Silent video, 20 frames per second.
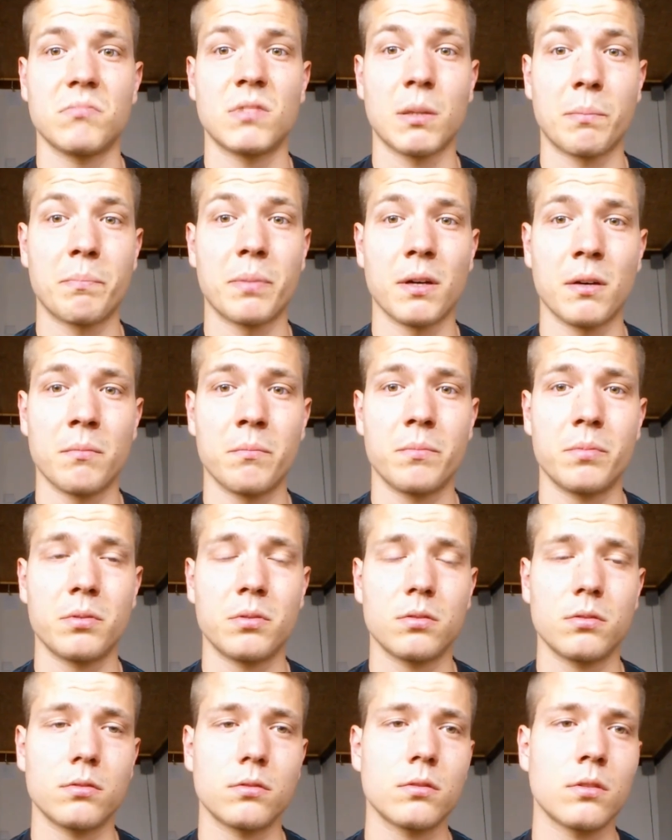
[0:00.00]
The pump.
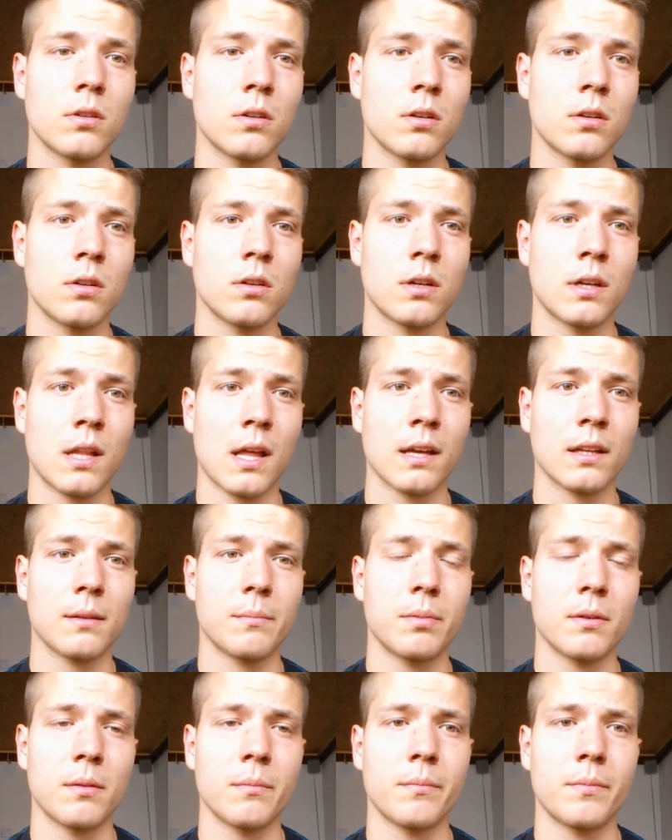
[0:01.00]
I like the
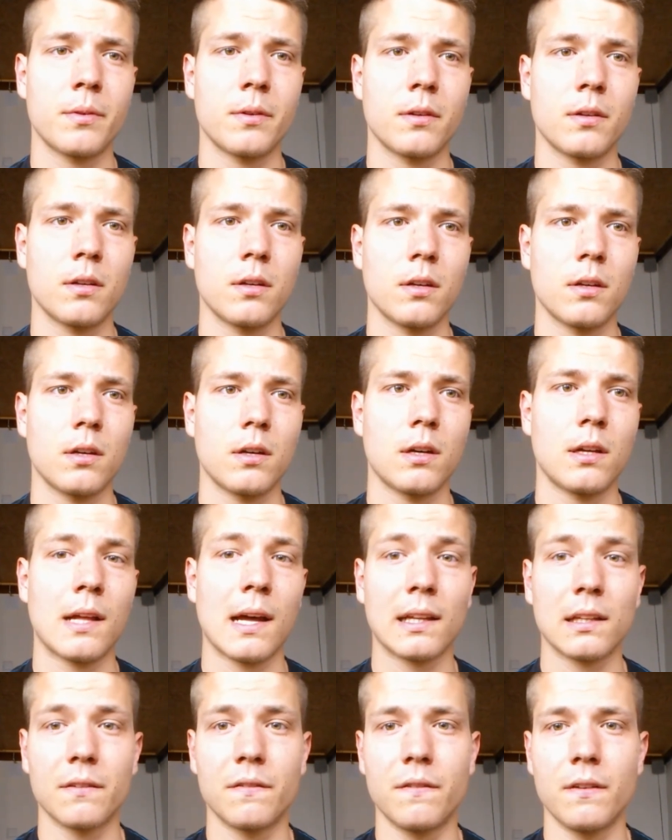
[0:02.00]
pump. I
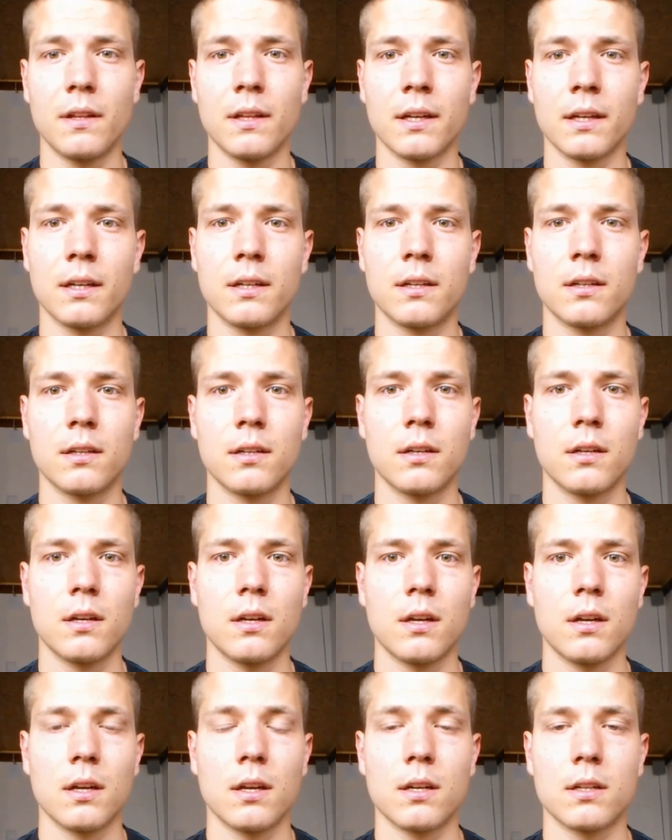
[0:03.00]
like the feeling,
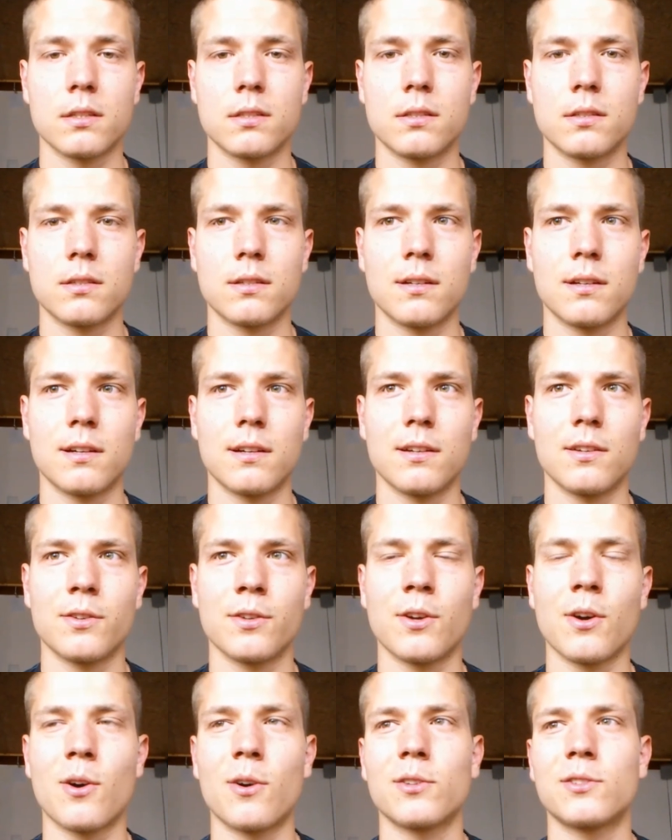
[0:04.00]
because
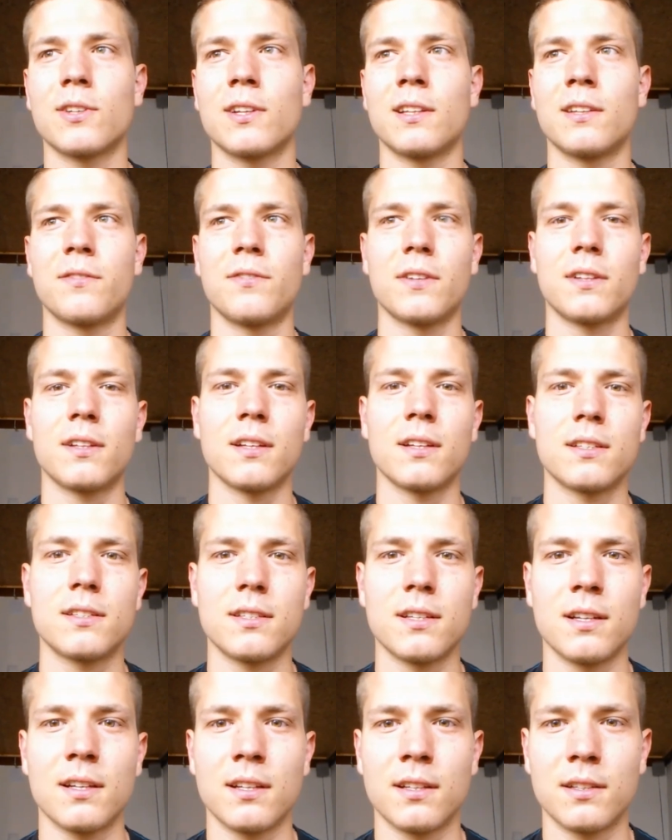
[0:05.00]
you go to the
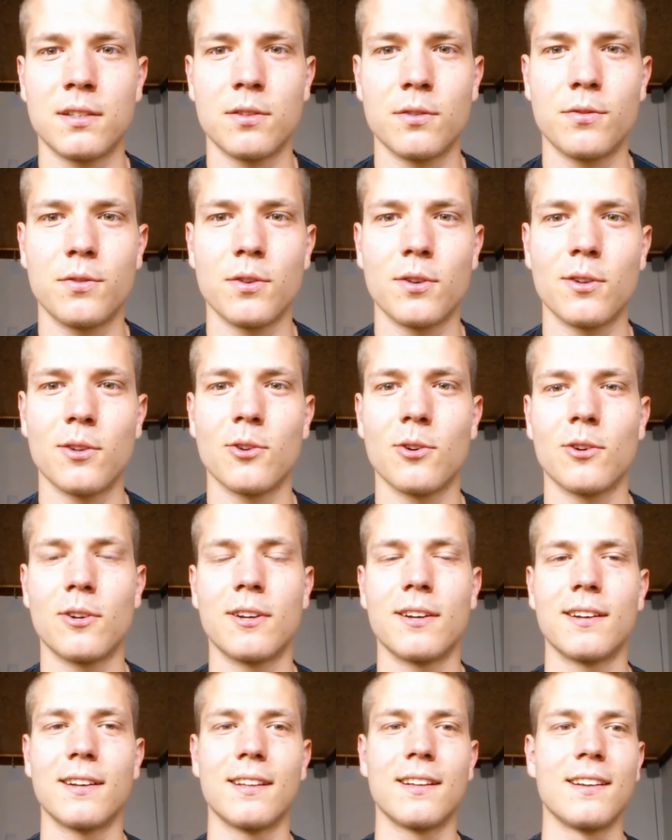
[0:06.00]
fitness and you feel
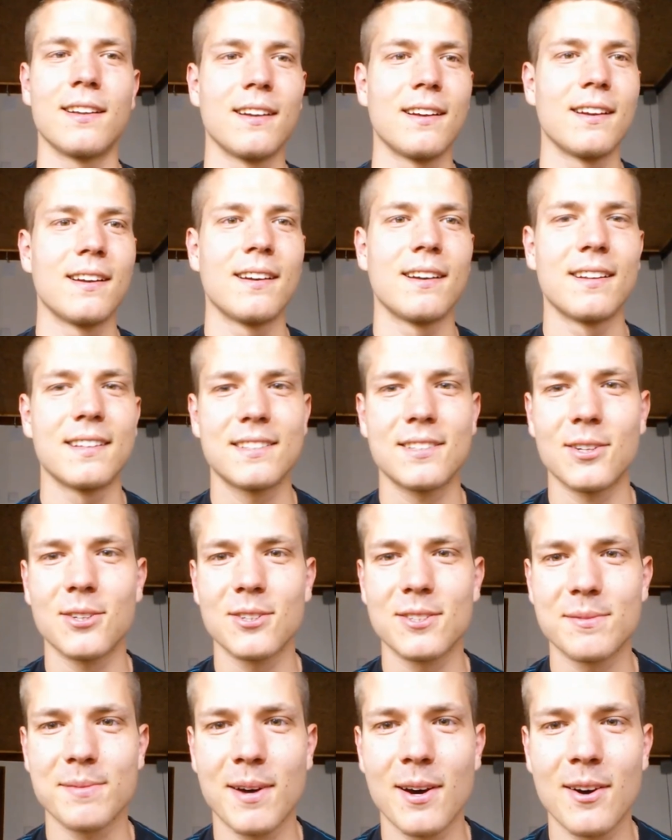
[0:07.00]
so
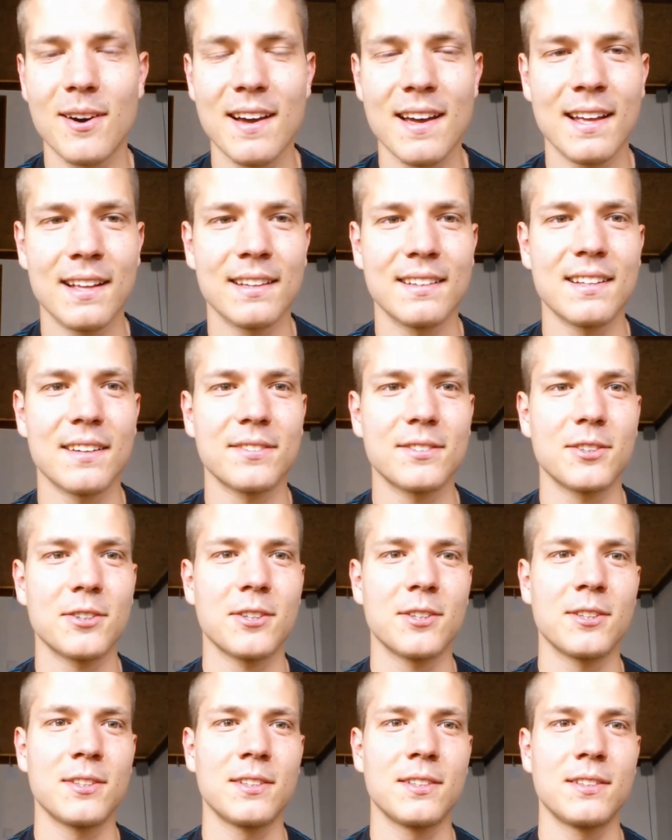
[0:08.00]
small, and
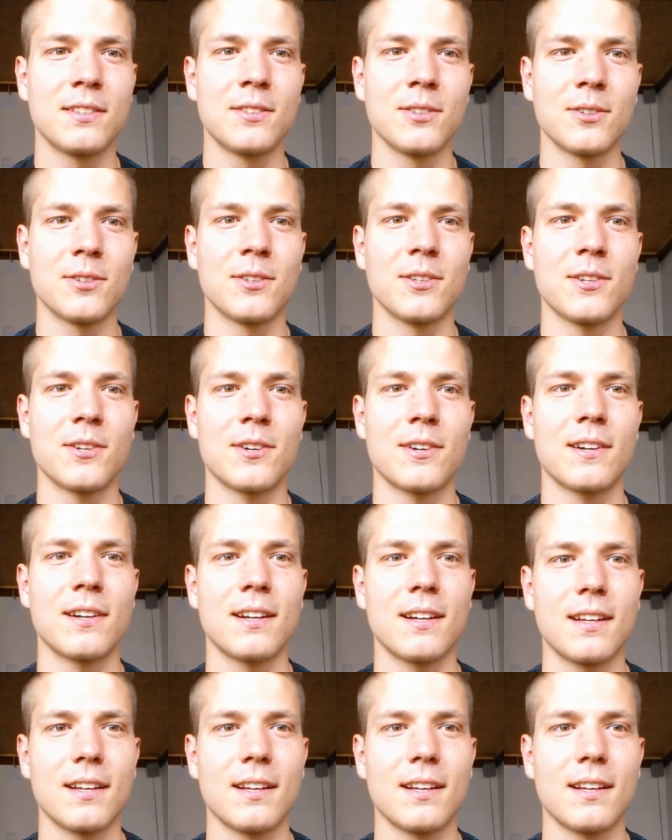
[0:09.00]
after you do your